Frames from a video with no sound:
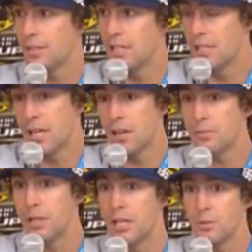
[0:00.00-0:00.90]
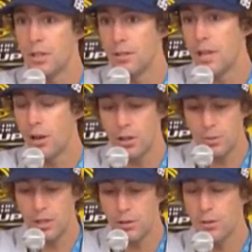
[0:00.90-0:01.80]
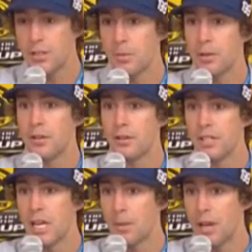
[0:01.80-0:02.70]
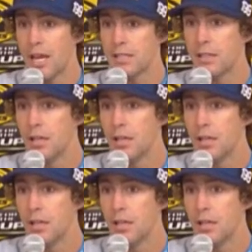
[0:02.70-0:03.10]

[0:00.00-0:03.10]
it's tough because we lose some of the top guys,